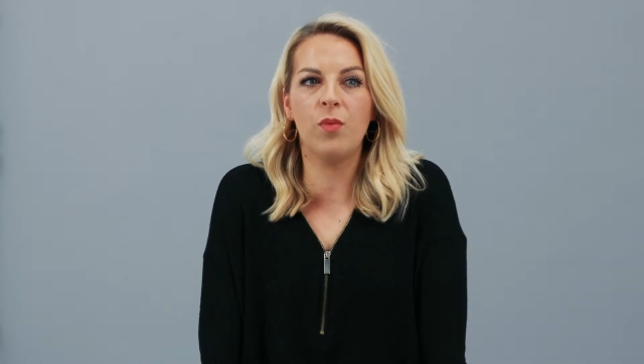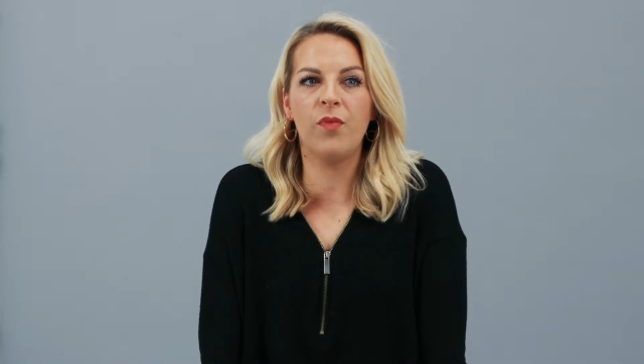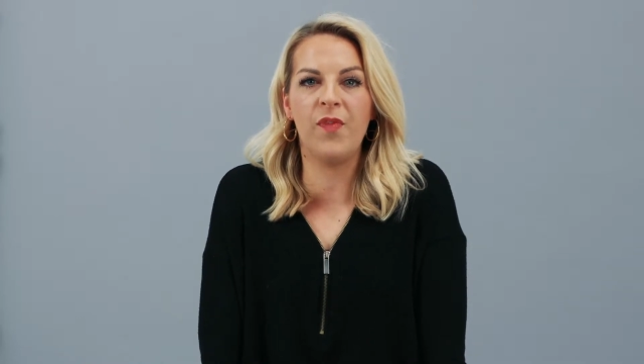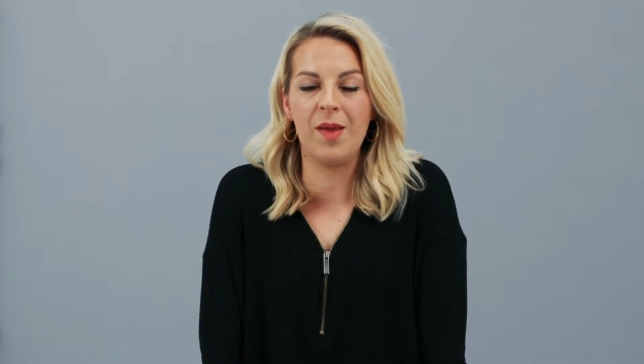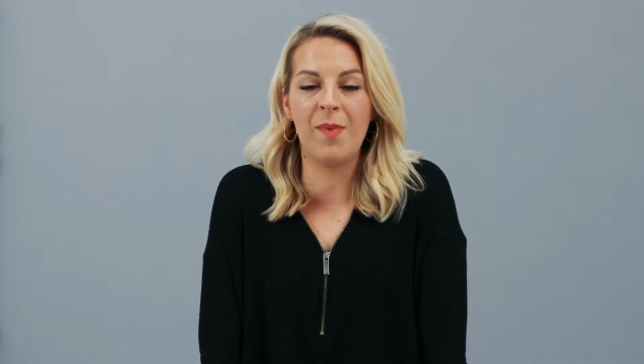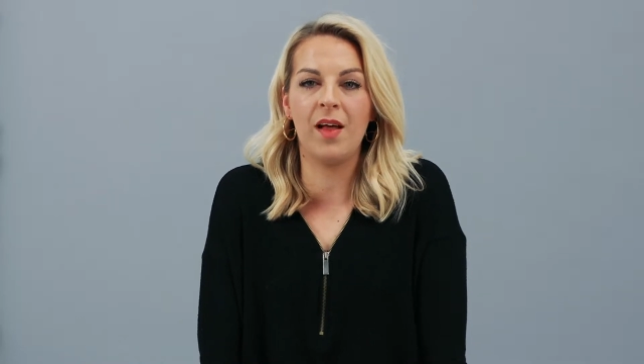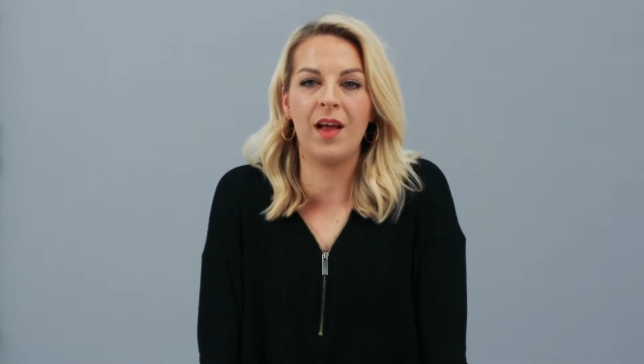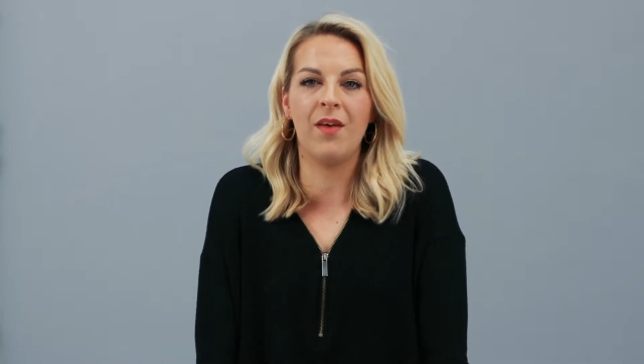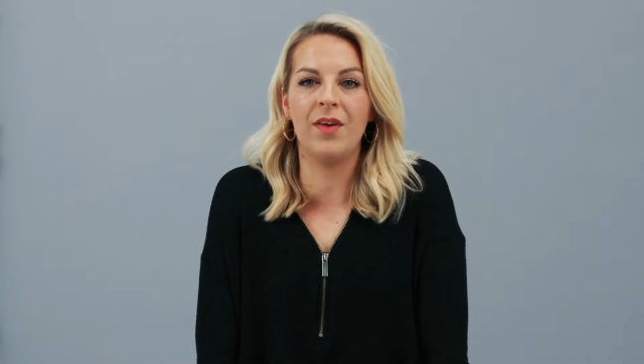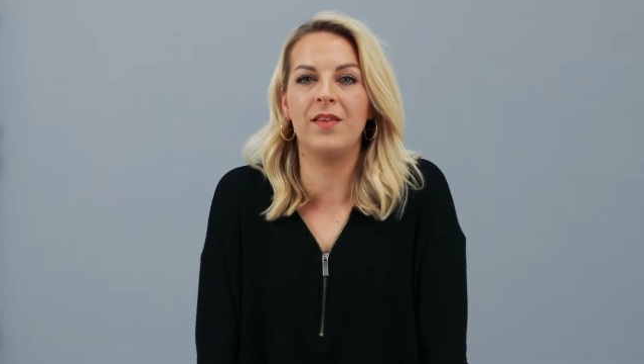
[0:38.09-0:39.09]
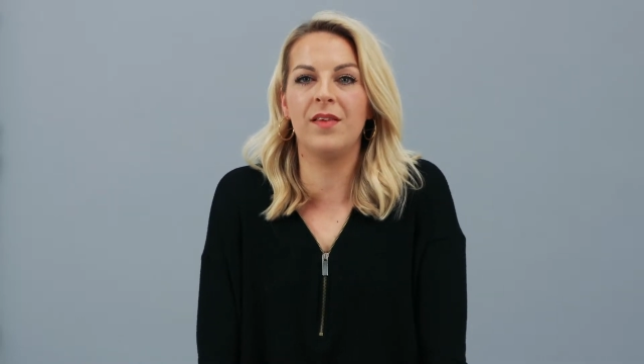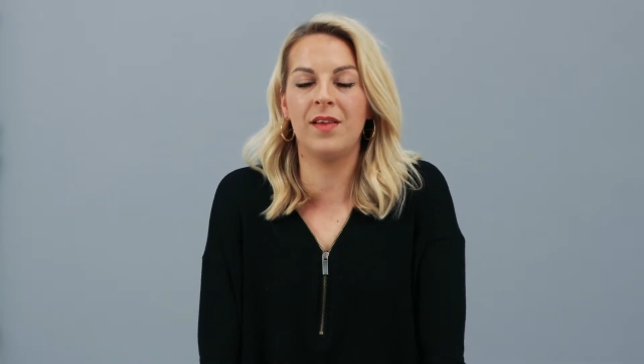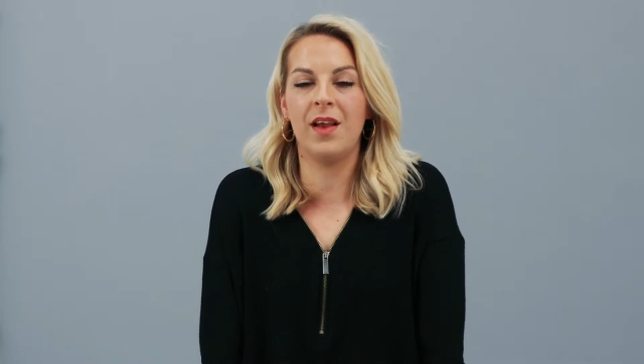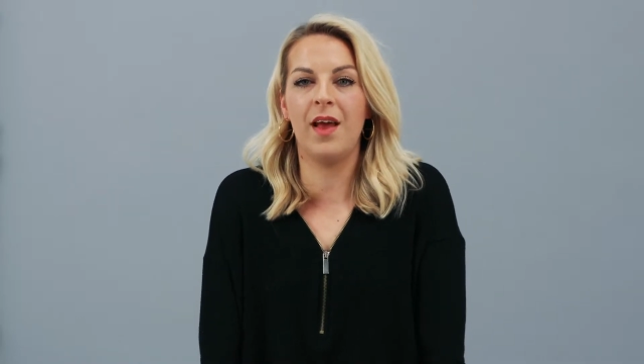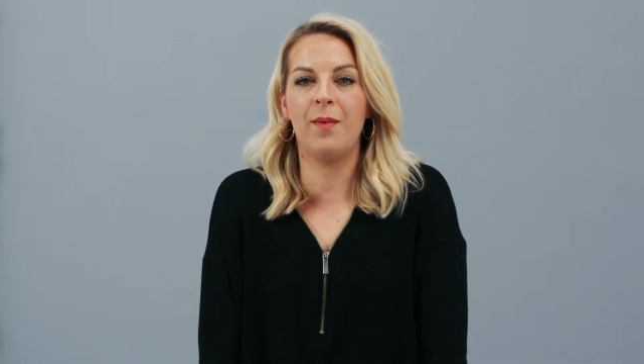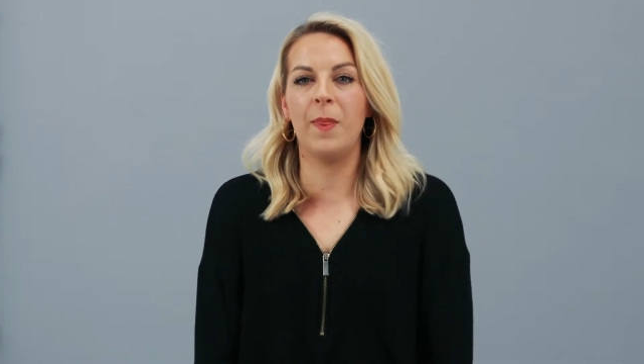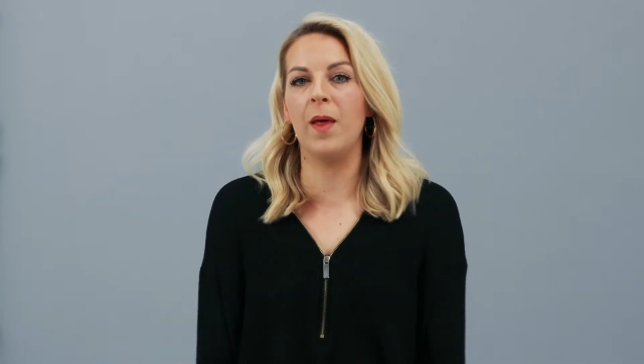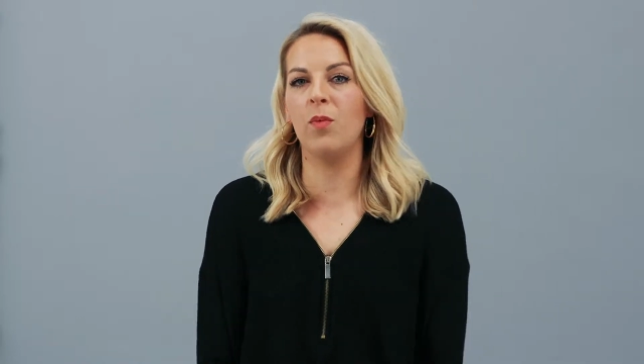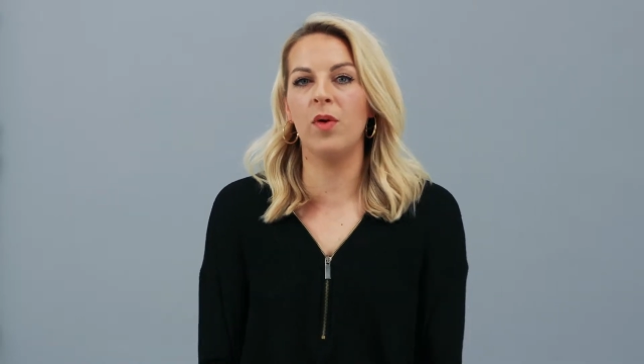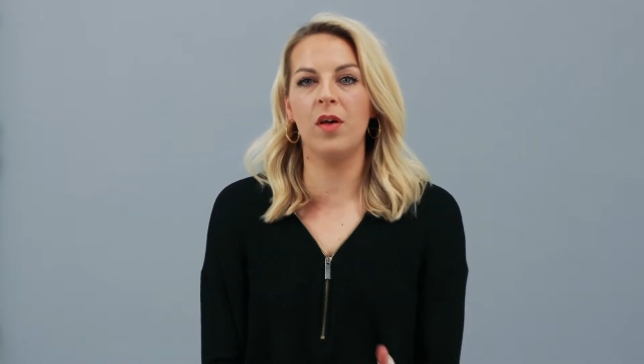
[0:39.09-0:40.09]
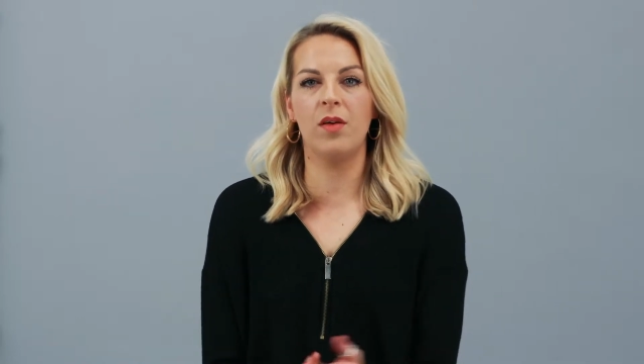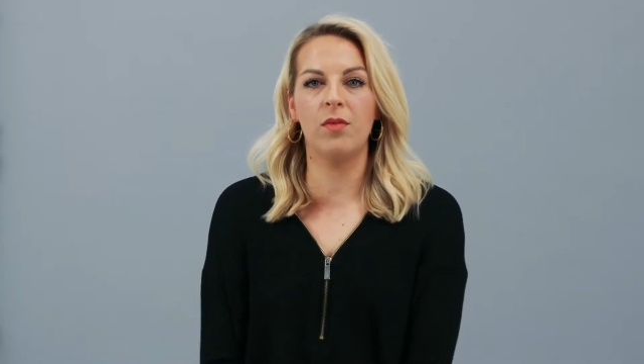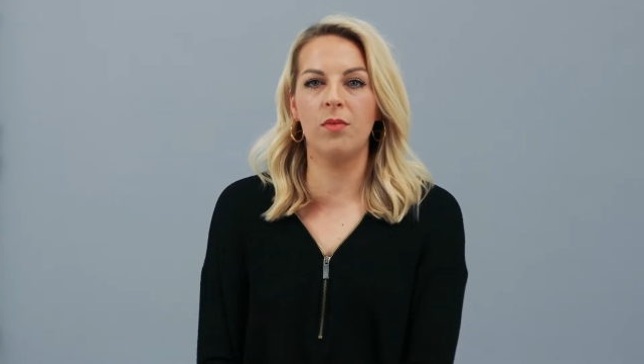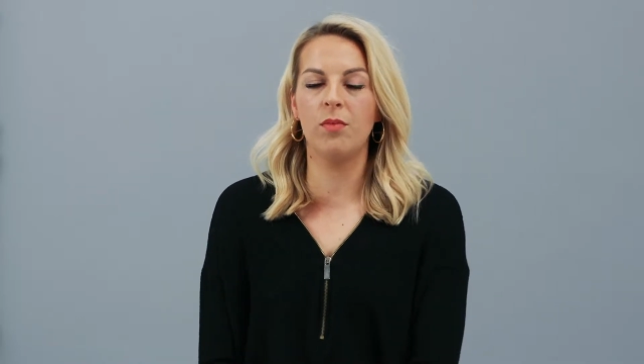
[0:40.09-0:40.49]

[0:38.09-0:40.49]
female characters in it that were